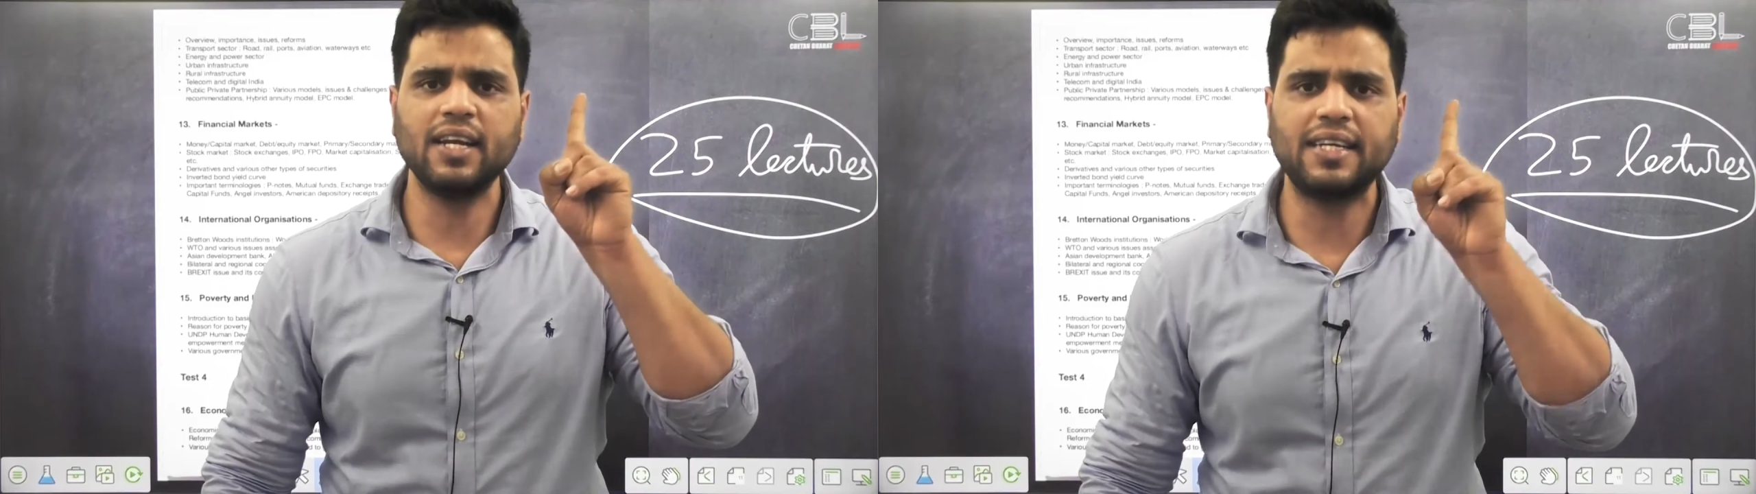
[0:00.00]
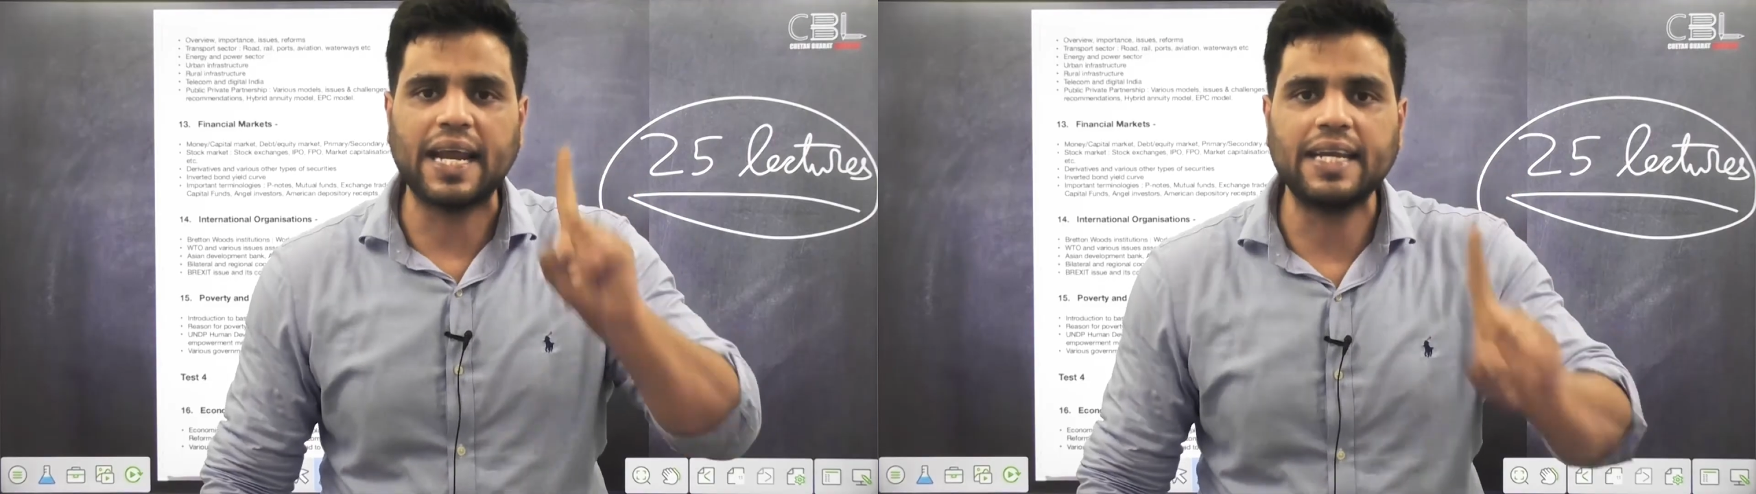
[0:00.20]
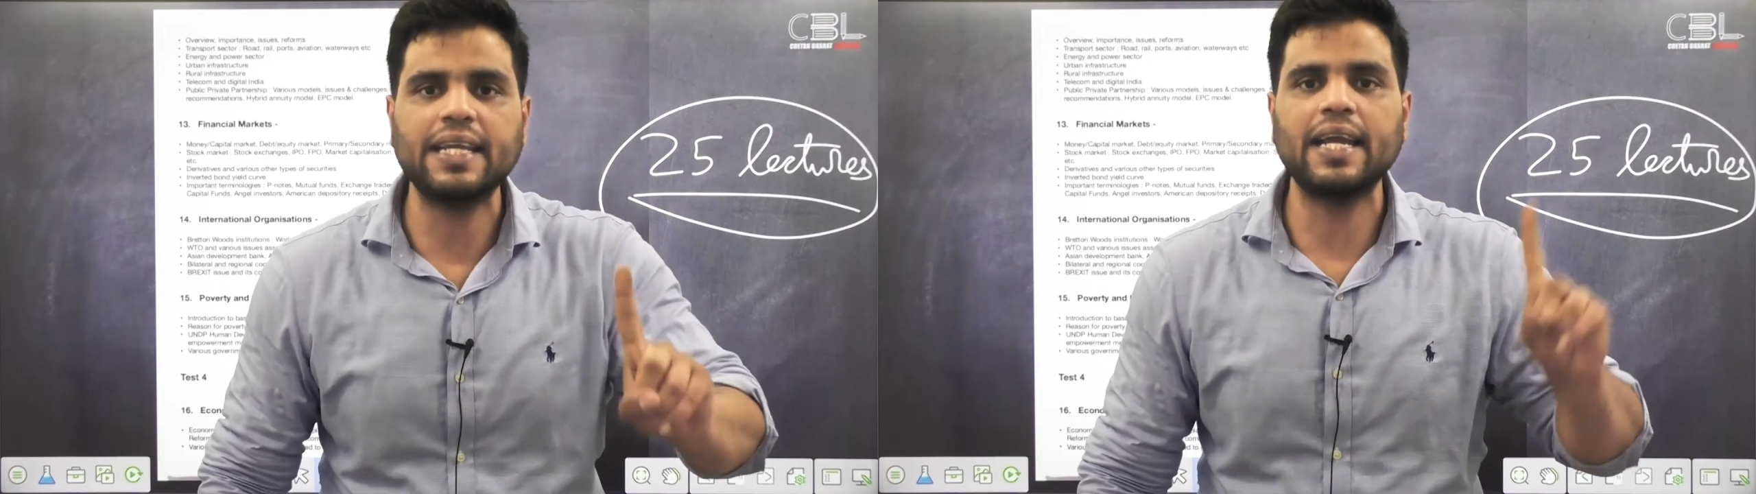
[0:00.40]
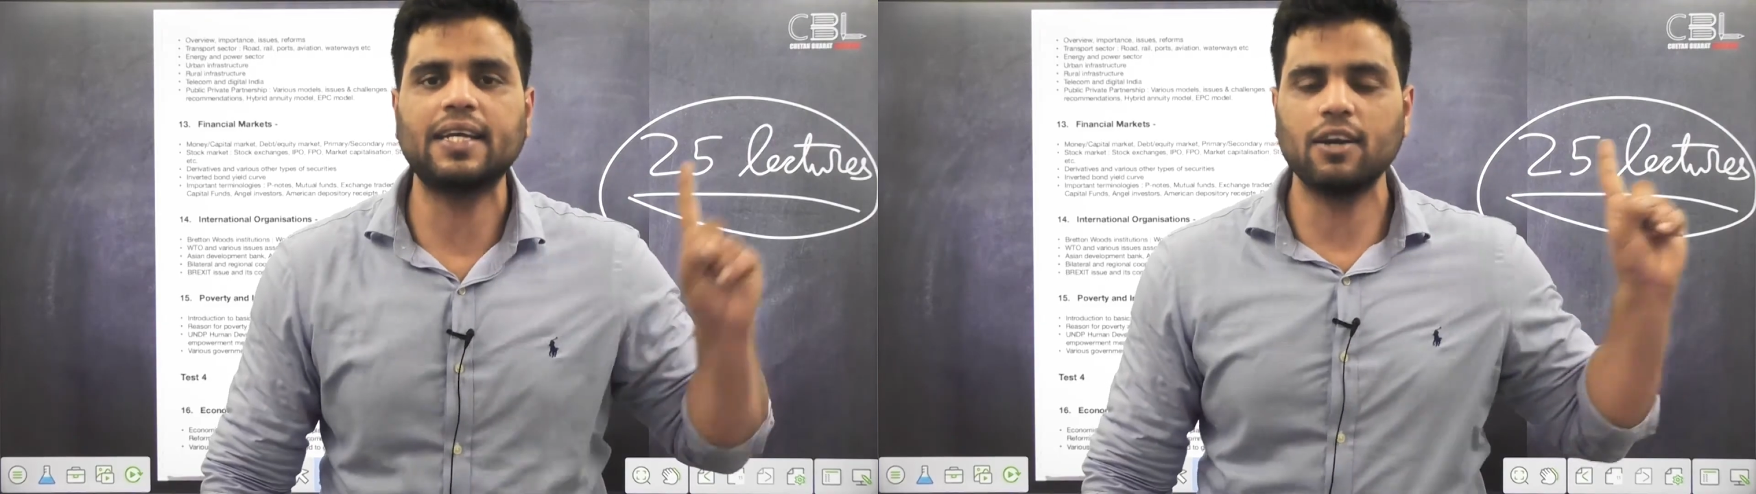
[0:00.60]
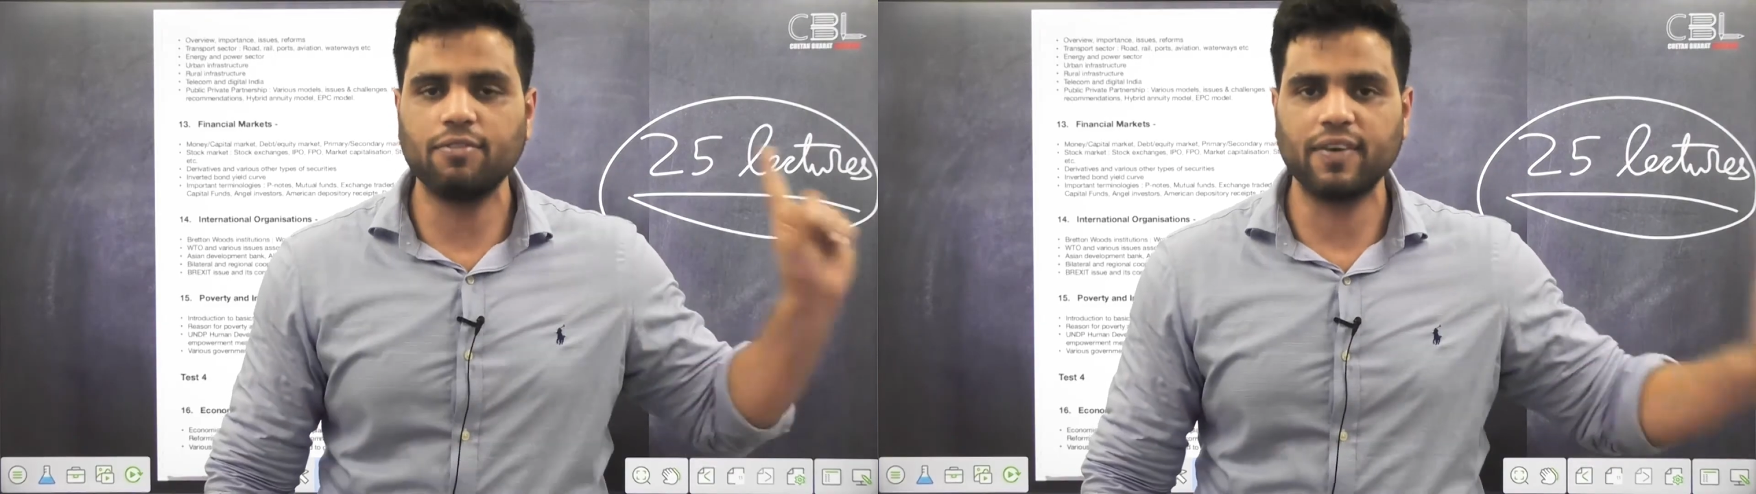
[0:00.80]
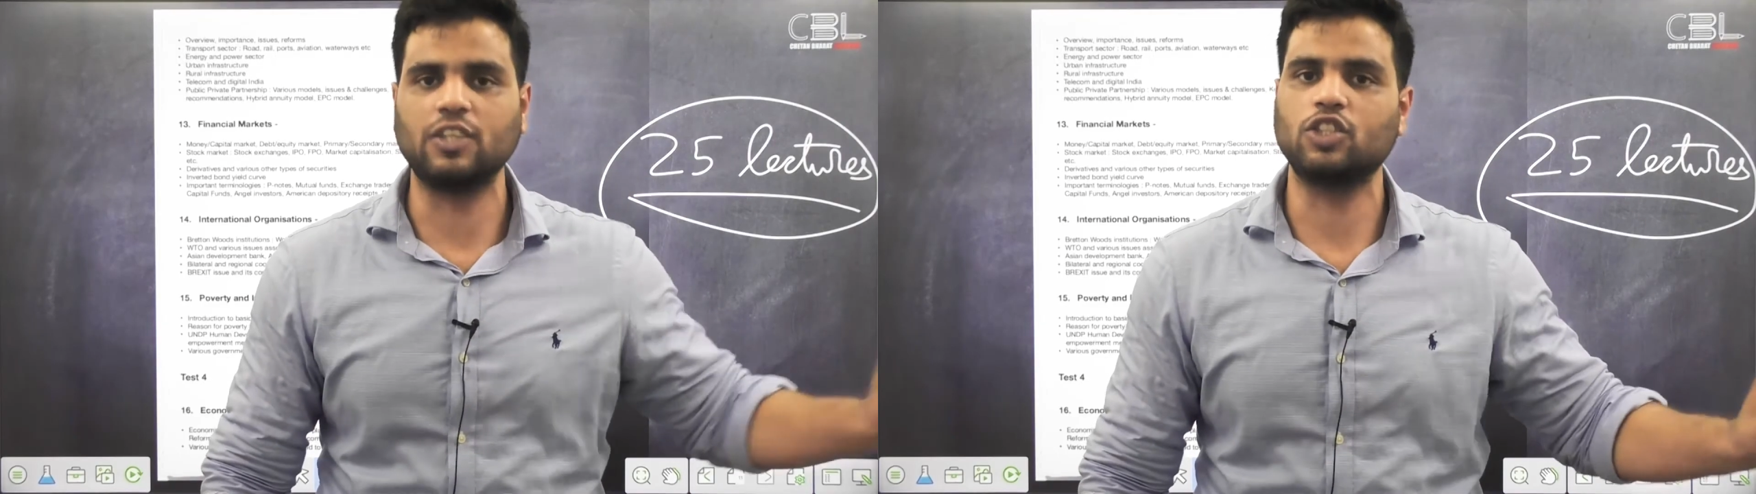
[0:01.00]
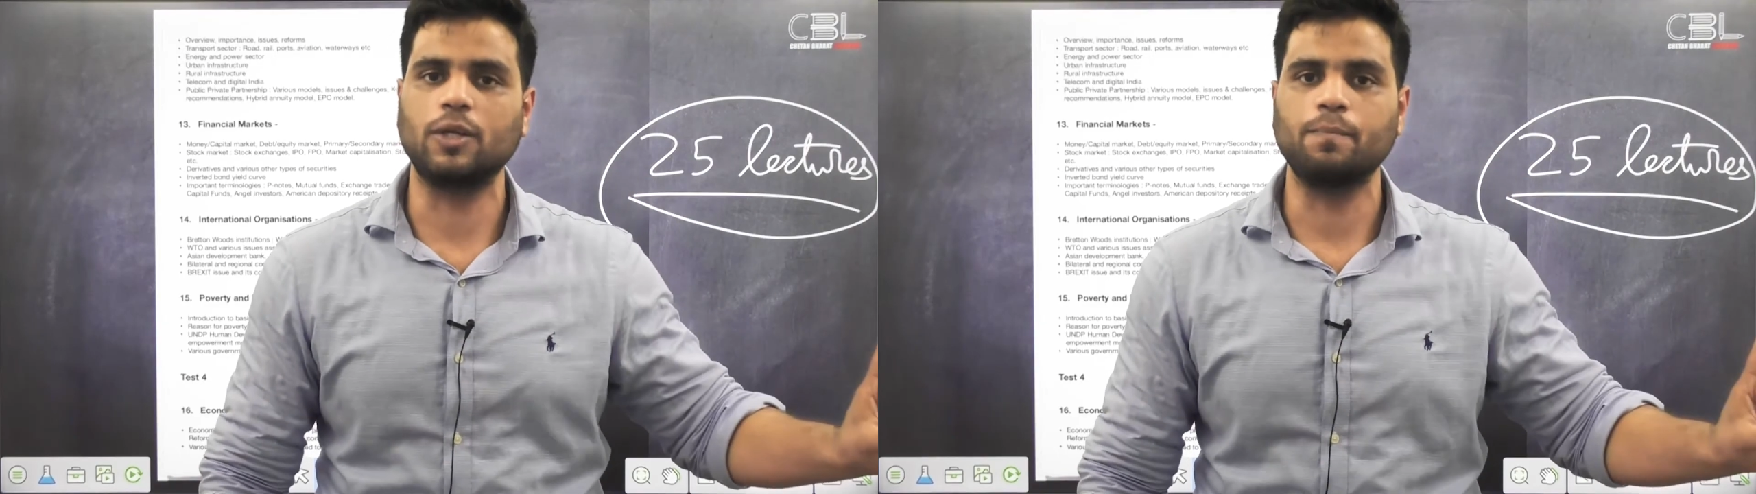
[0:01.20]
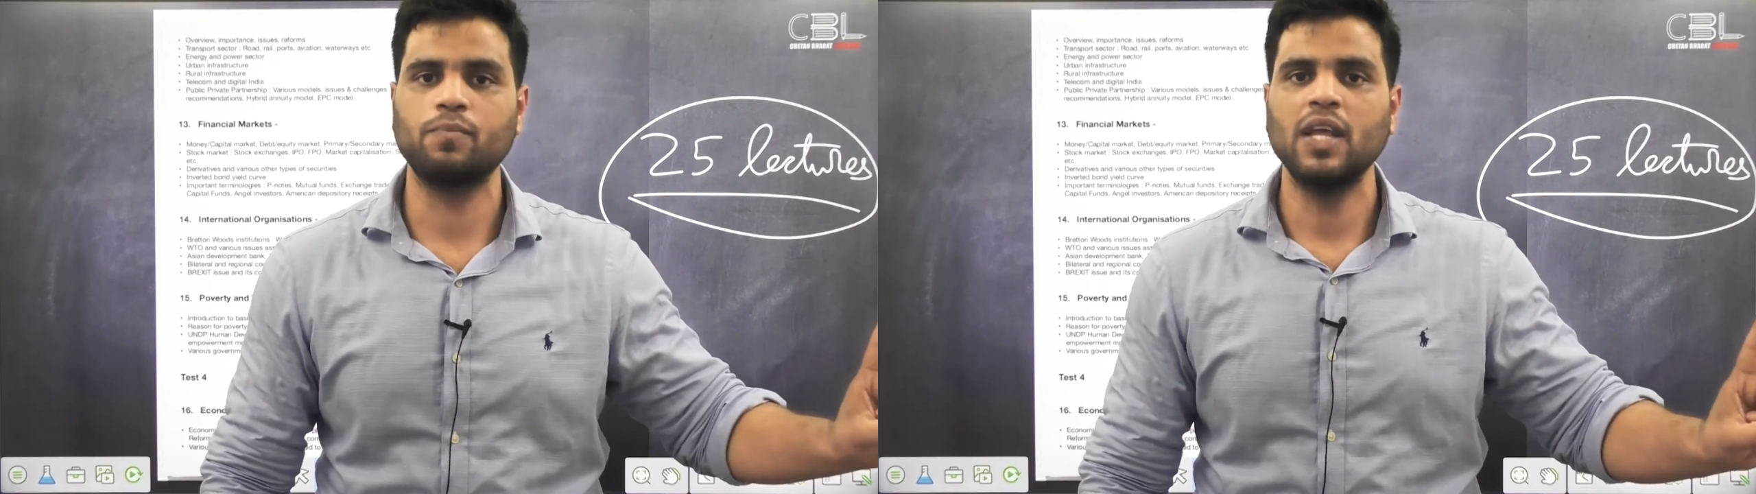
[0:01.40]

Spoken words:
dedicated fashion,